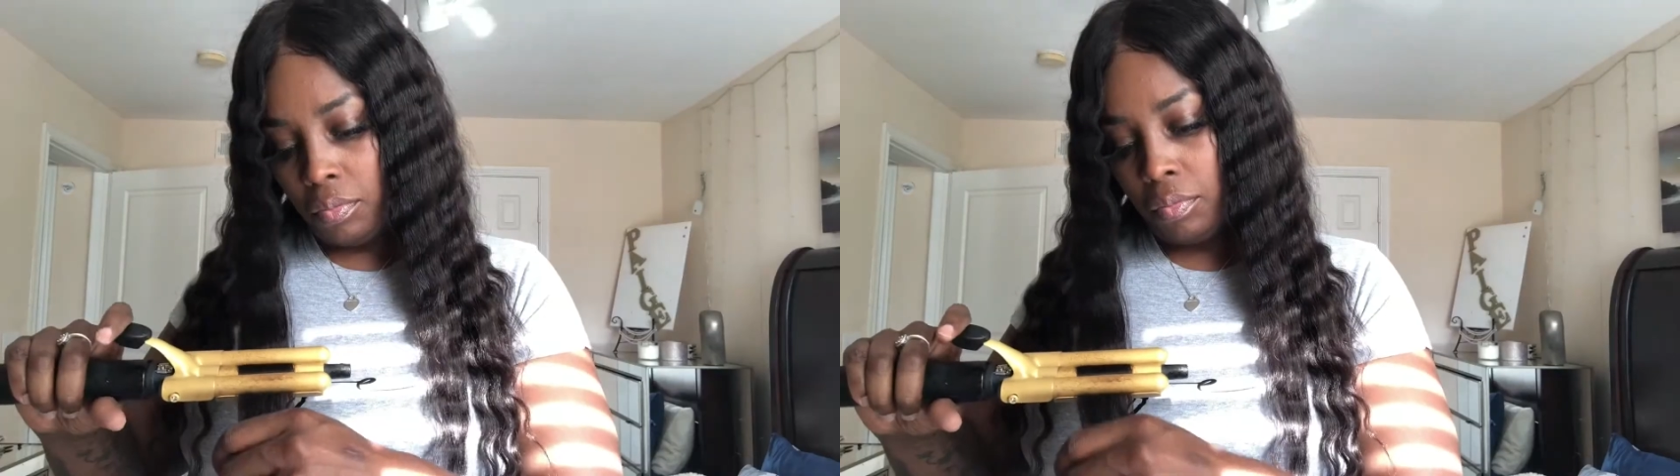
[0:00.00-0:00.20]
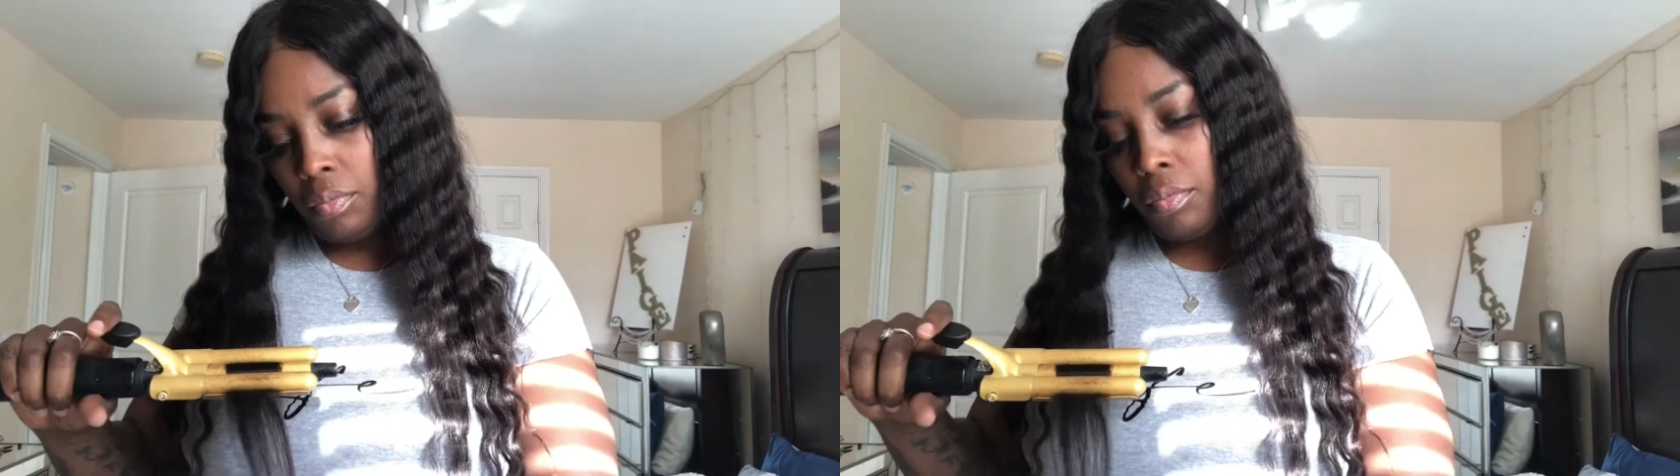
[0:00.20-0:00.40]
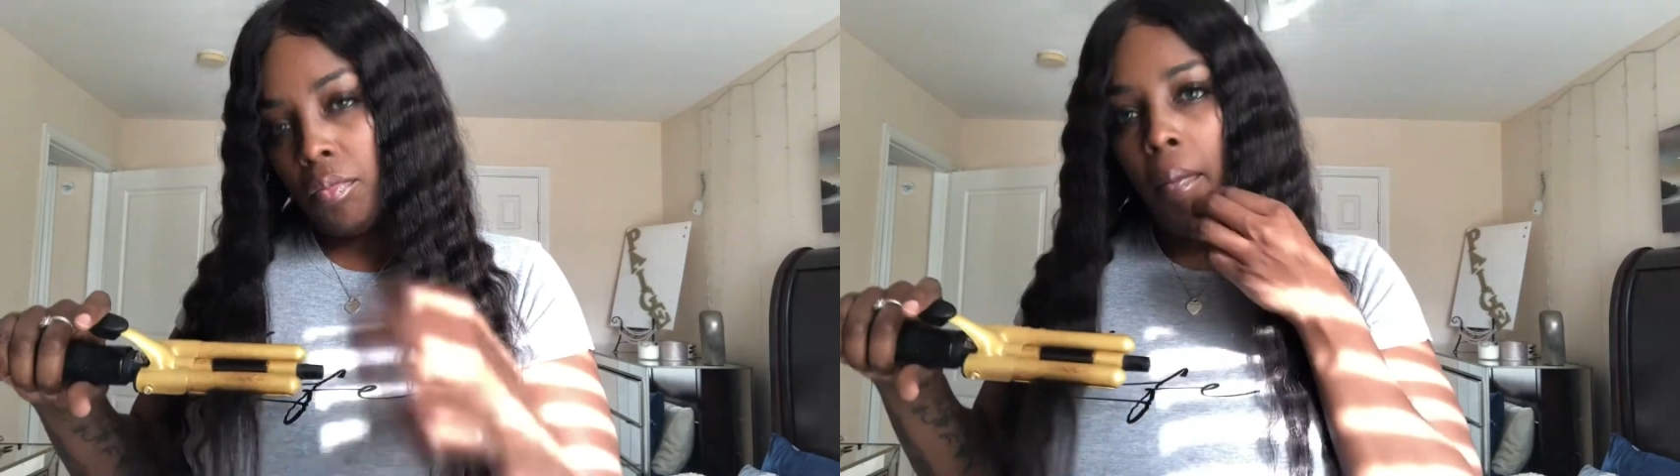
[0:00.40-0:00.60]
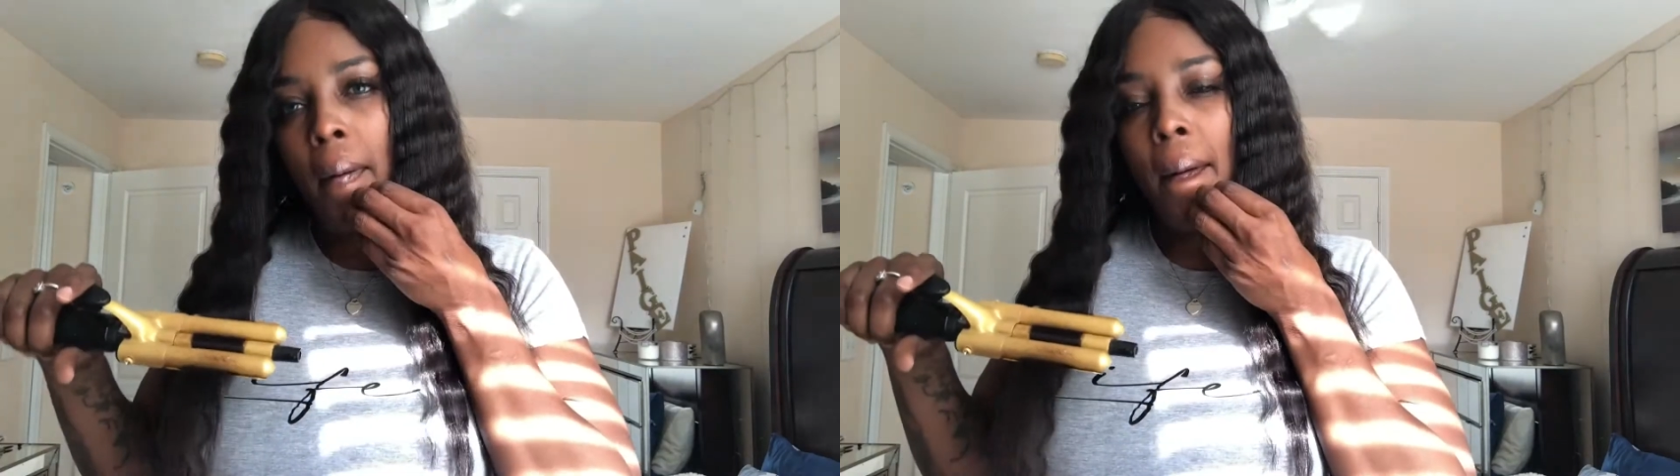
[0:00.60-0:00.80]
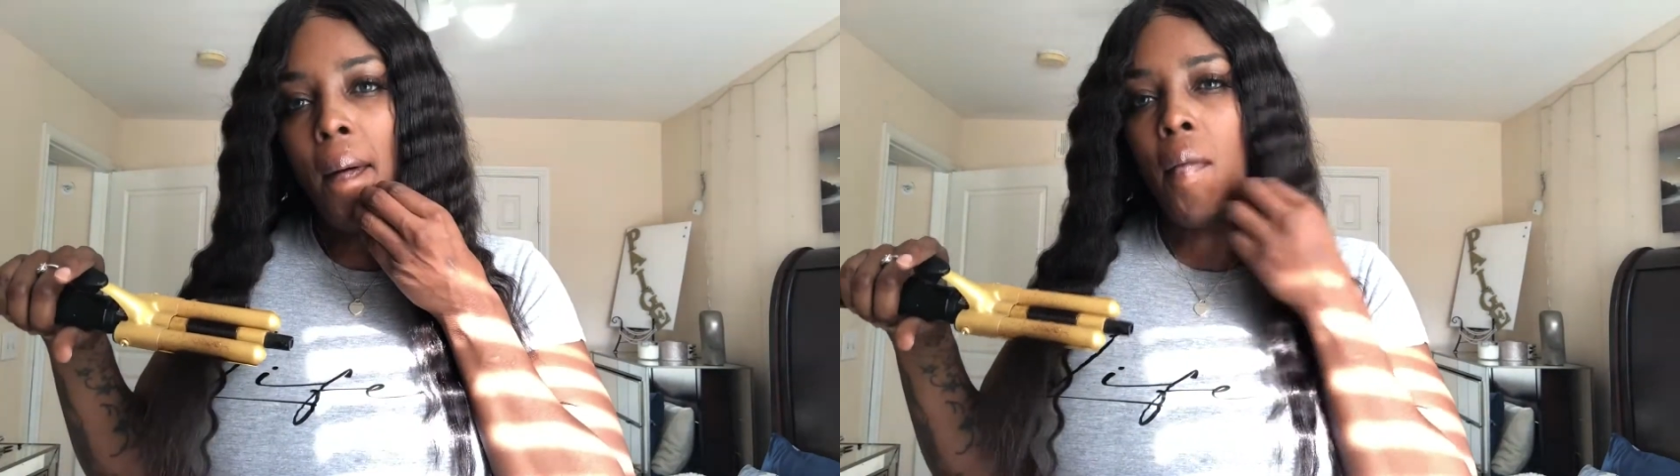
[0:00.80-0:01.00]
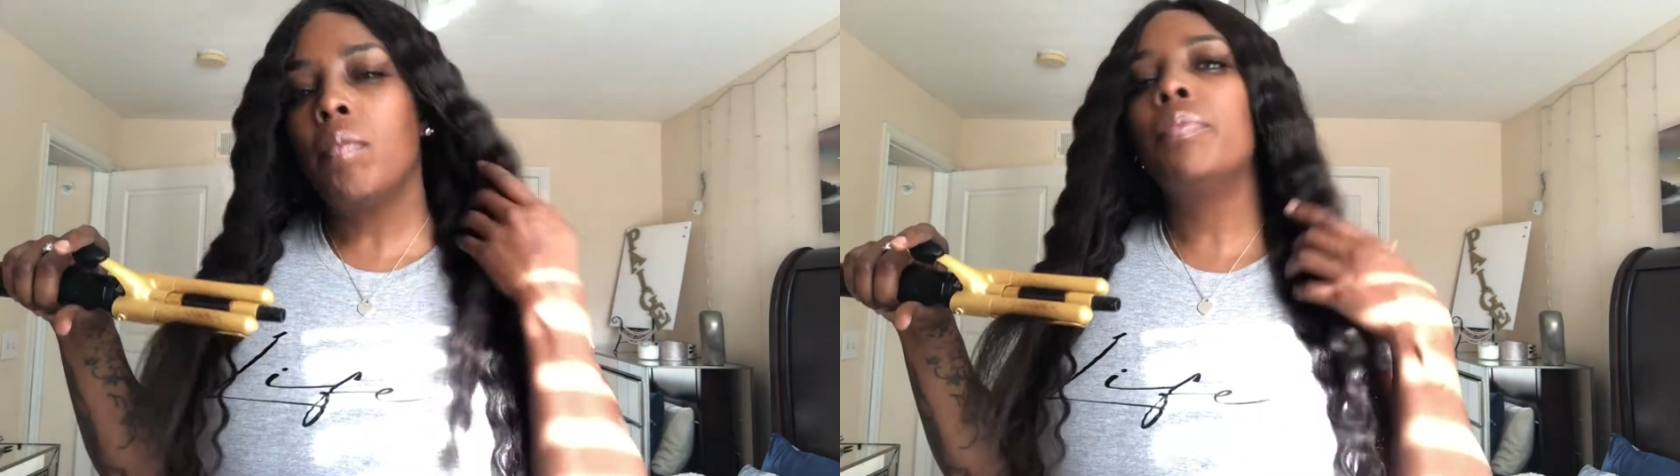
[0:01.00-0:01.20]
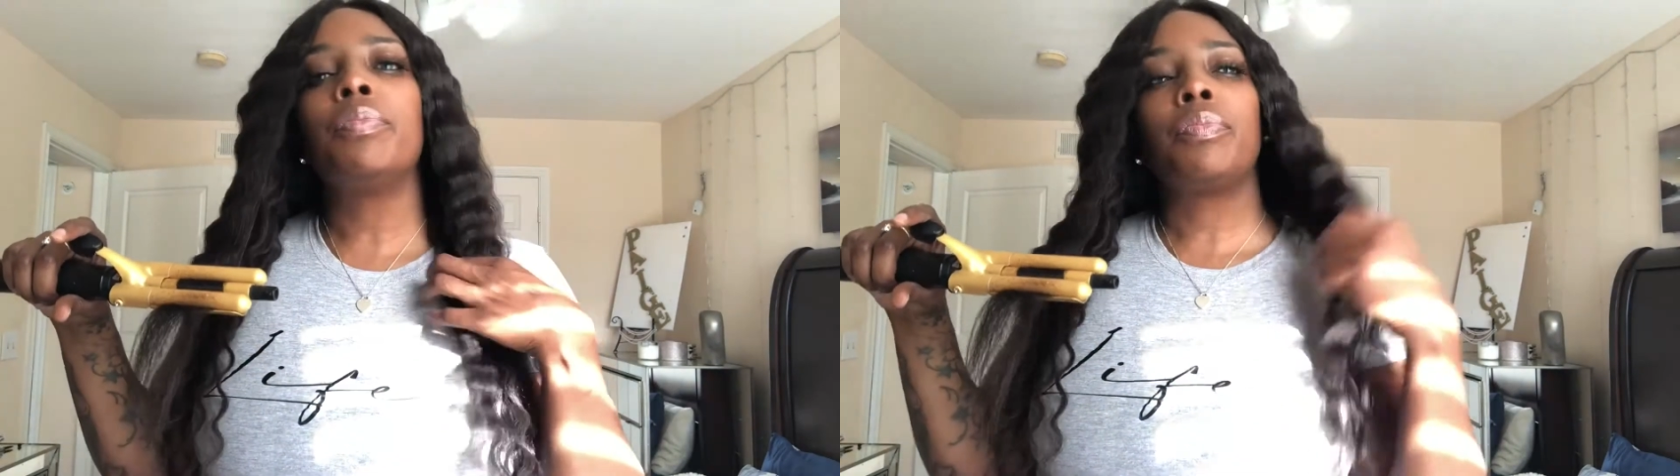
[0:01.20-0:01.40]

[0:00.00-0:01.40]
ahead and clip the ends.